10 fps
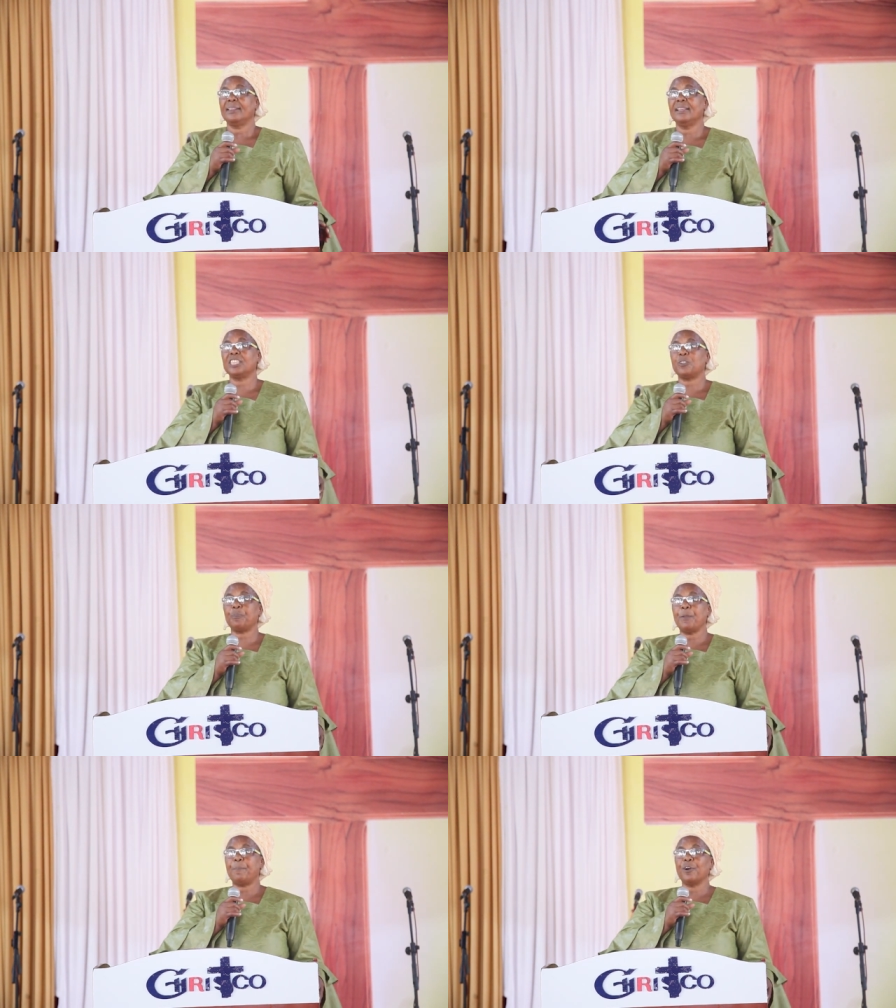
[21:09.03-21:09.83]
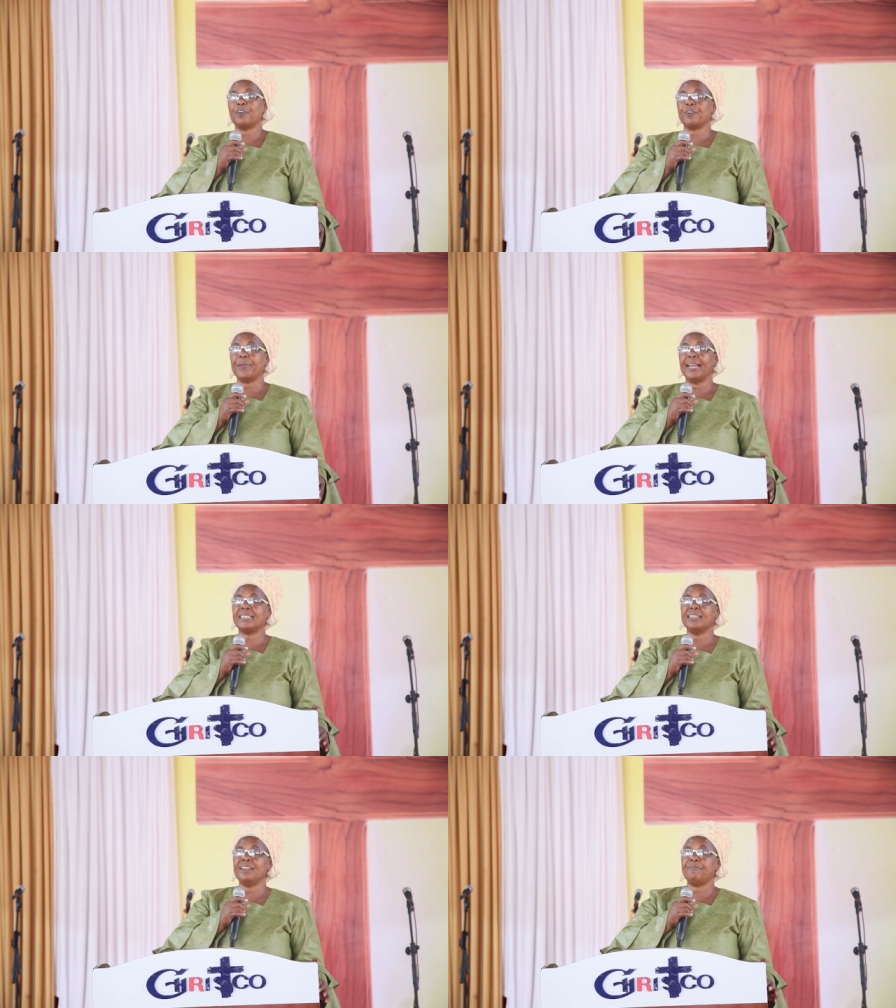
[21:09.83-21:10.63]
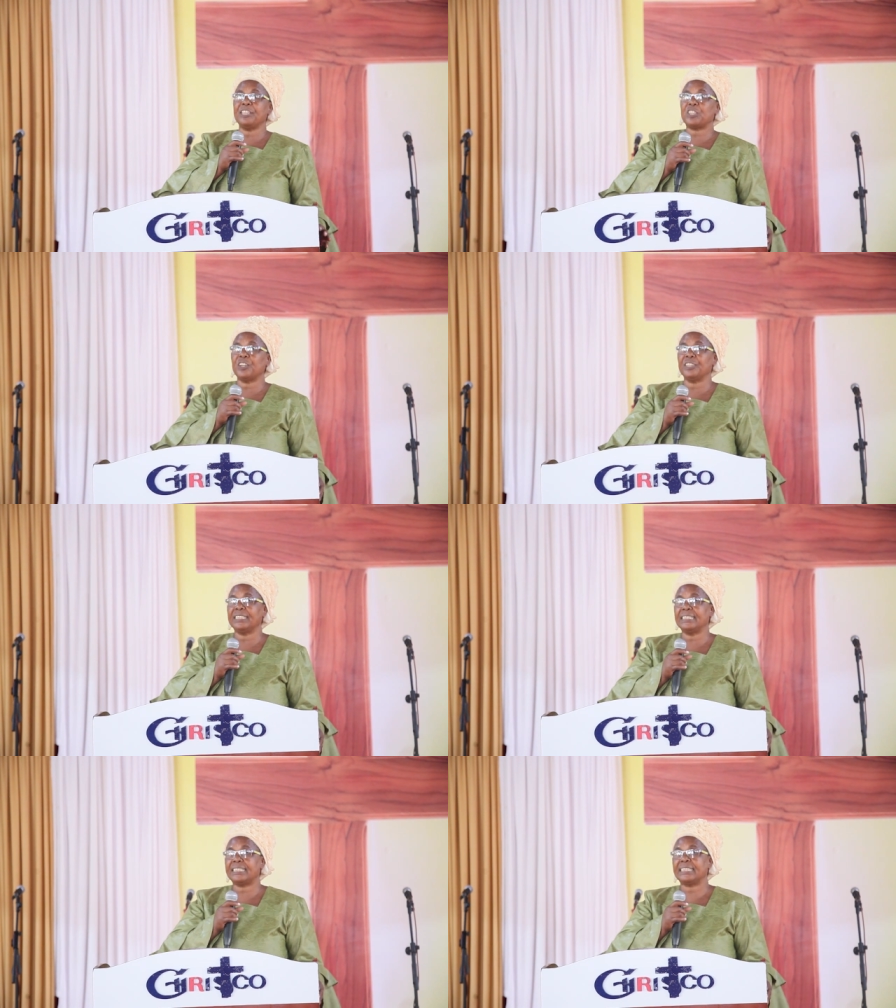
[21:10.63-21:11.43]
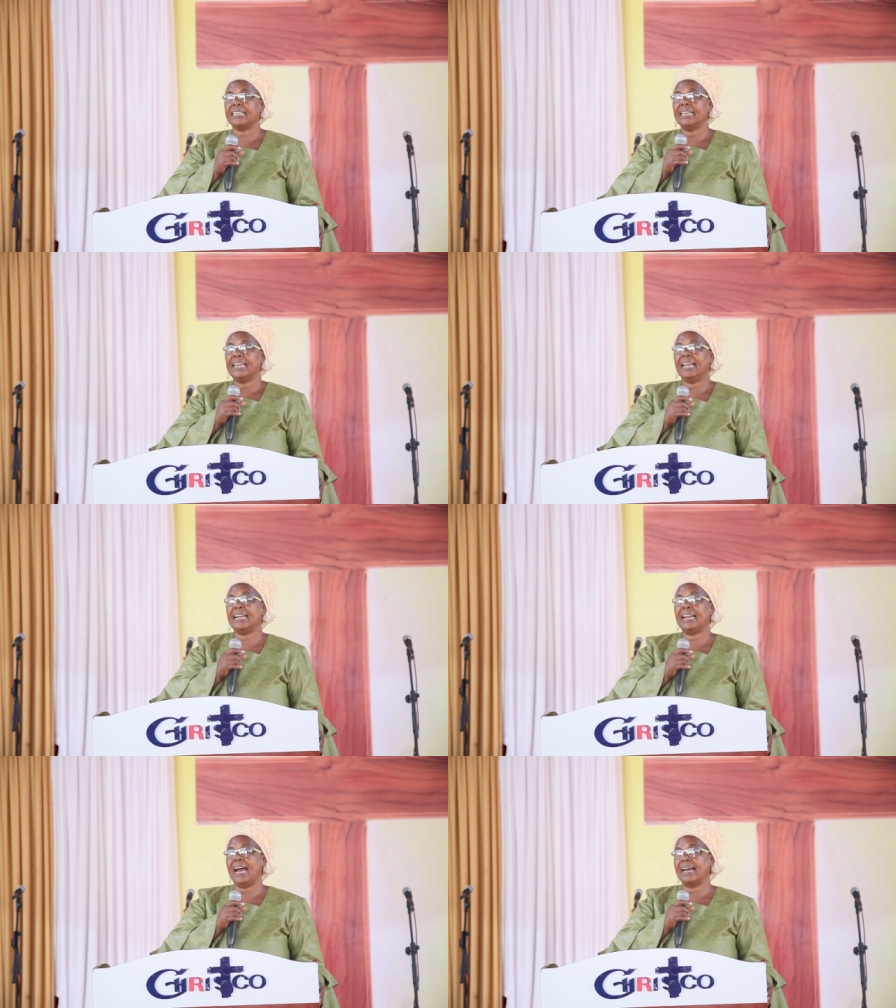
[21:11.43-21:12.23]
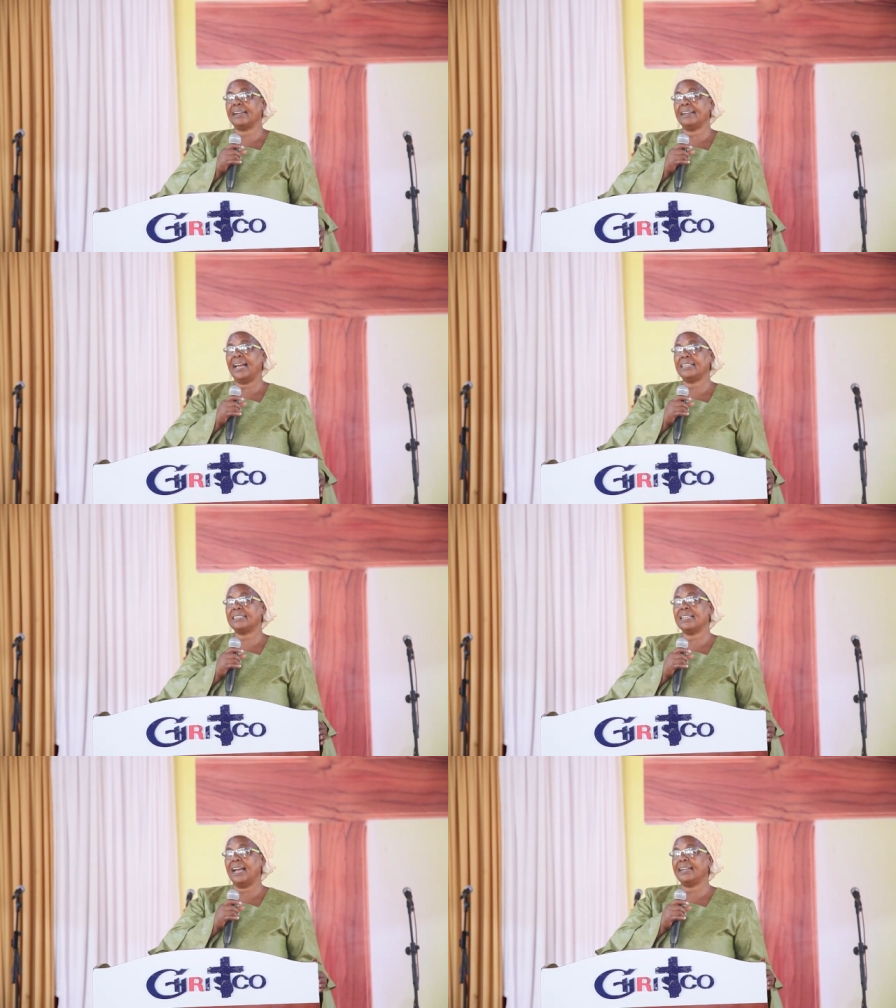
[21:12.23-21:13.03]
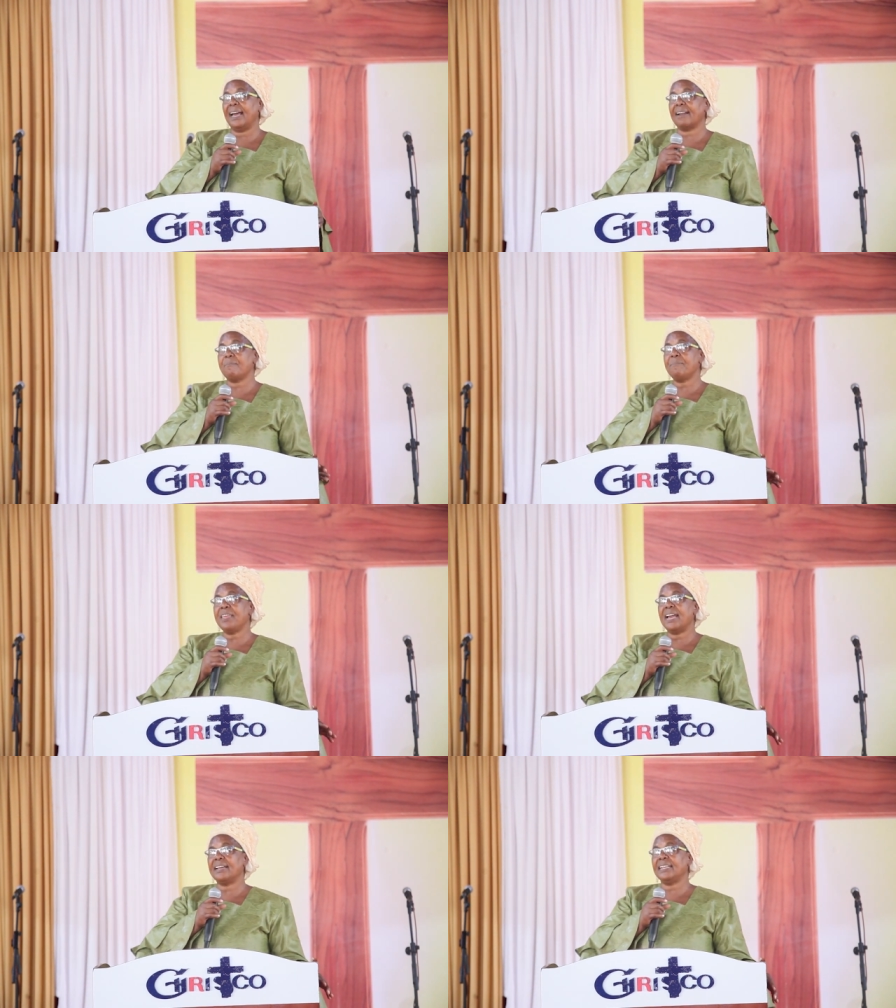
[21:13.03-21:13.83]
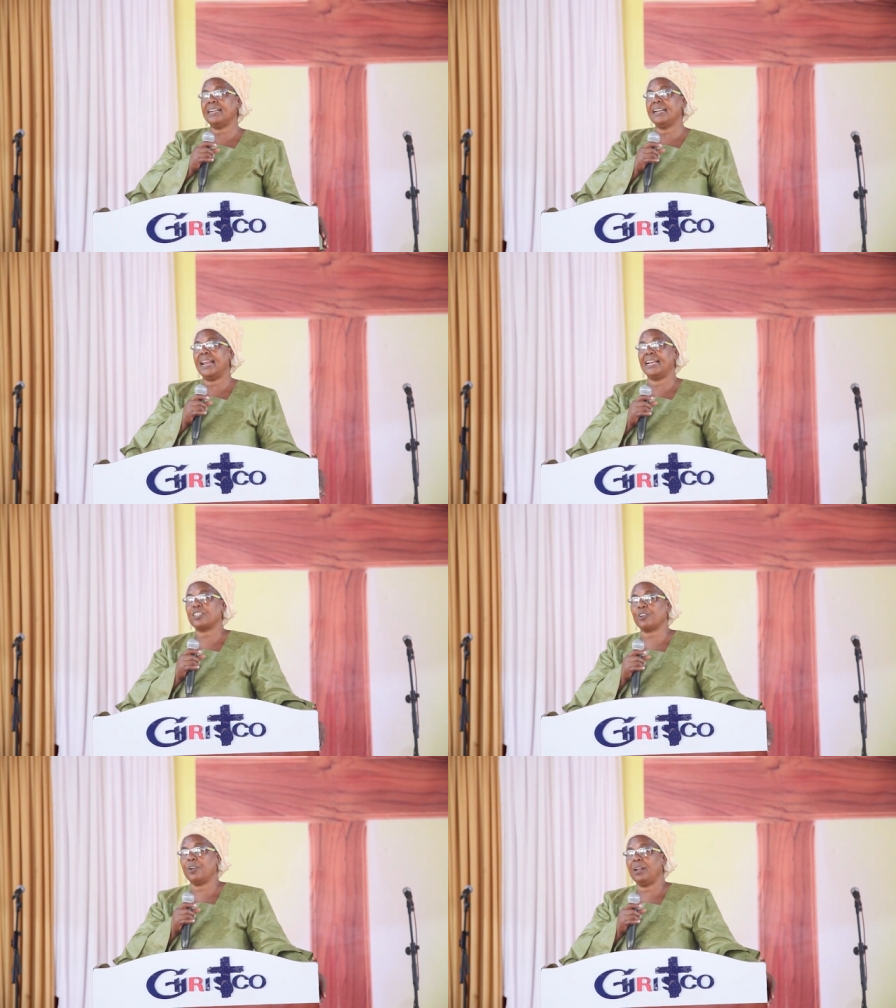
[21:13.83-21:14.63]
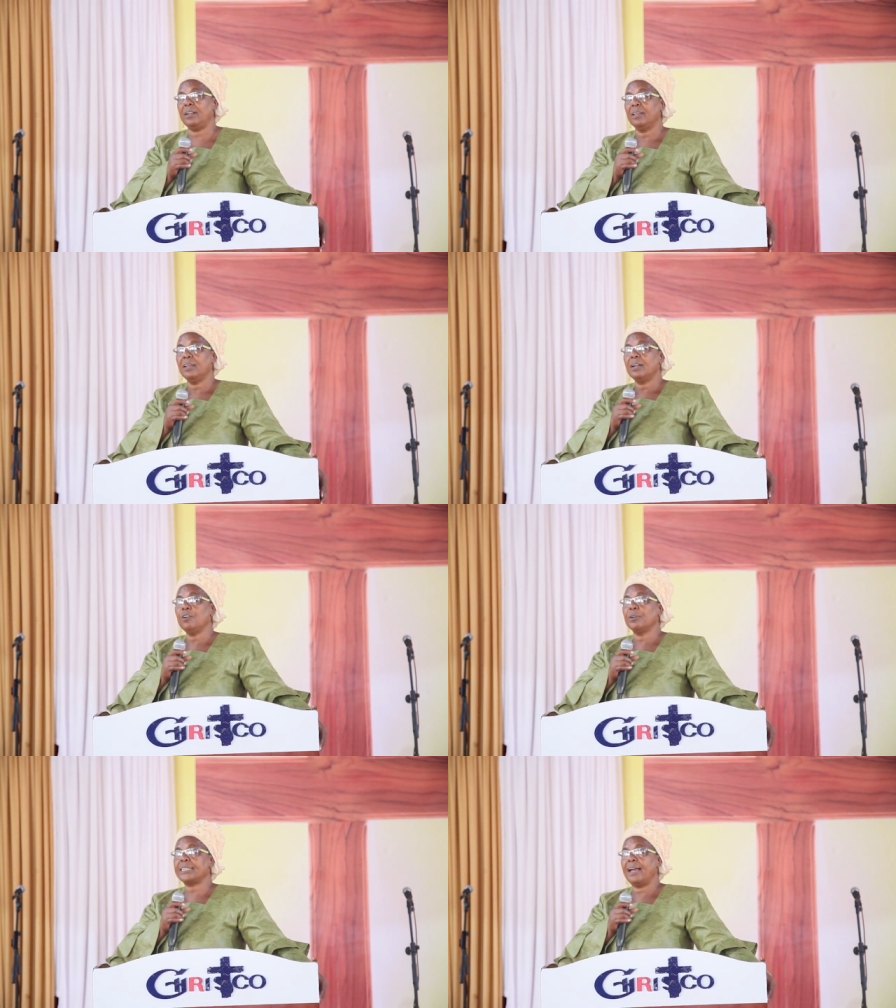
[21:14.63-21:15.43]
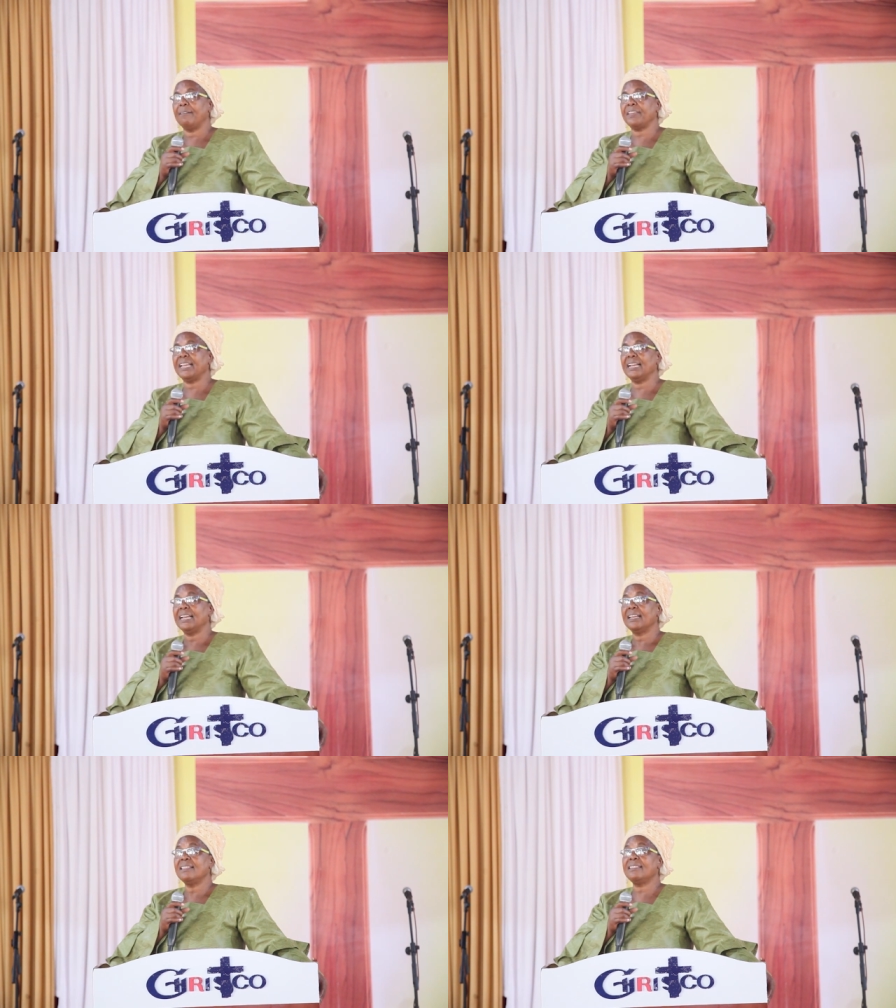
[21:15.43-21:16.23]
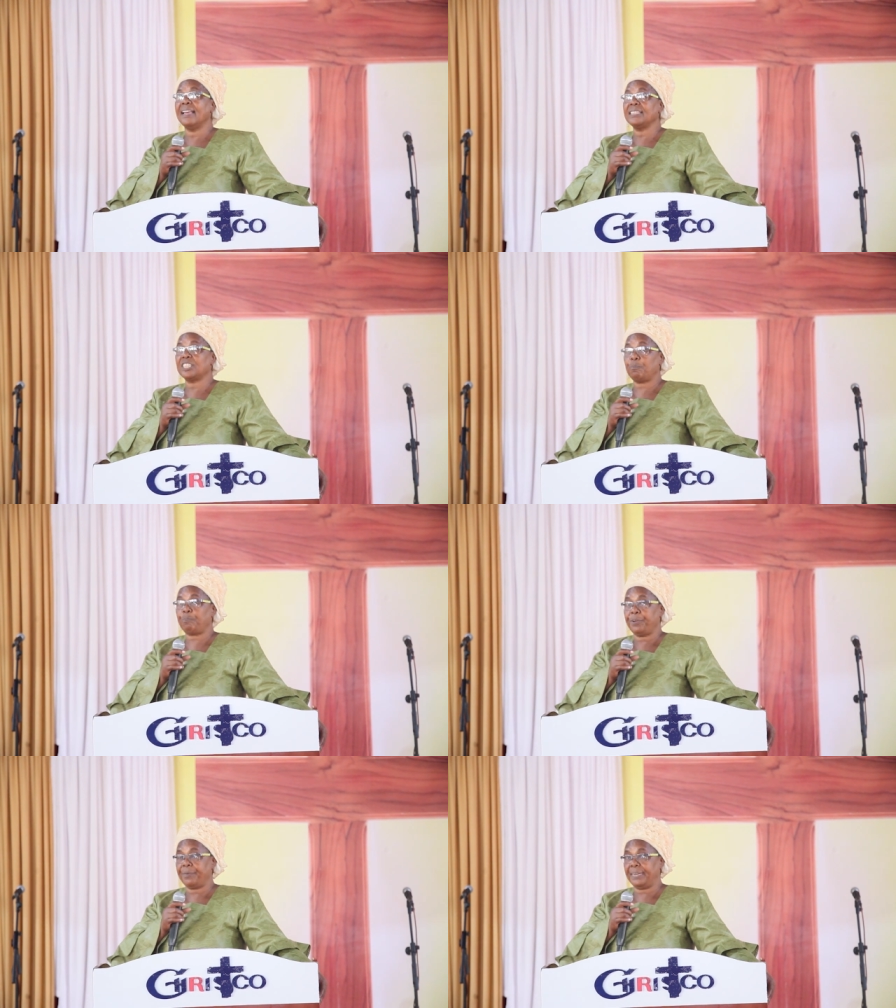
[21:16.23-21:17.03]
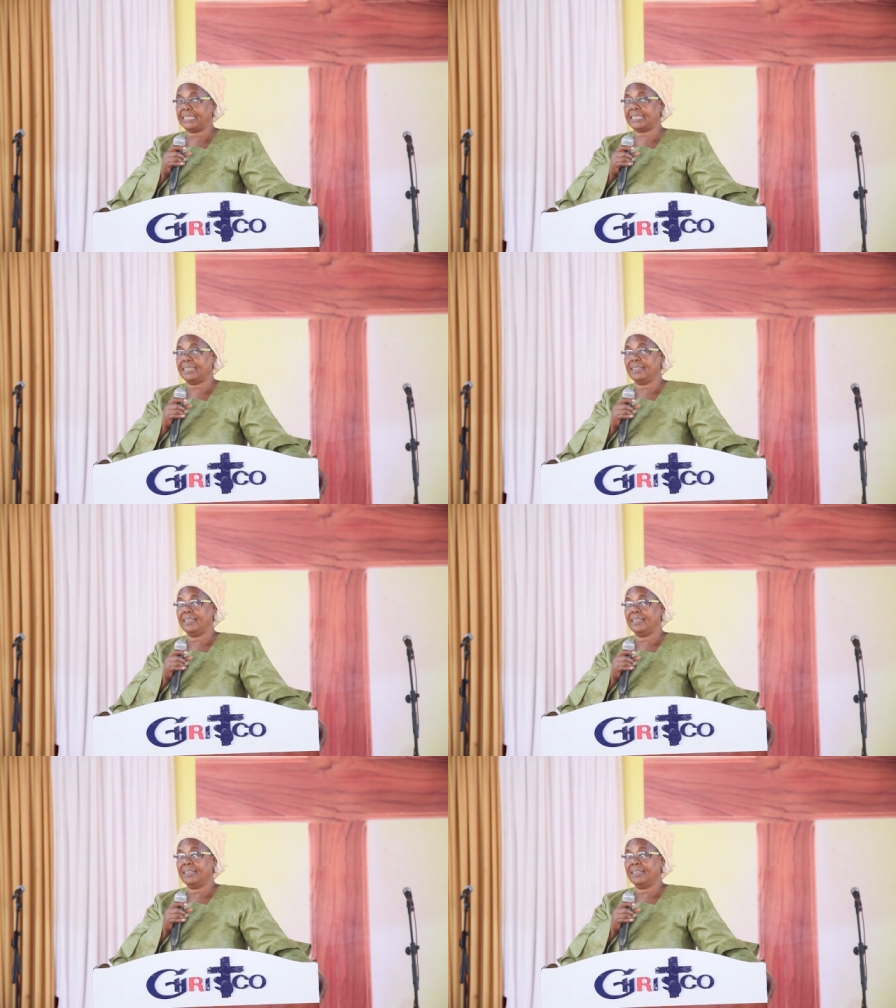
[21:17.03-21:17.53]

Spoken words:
These people create divisions and are merely natural, not having the spirit.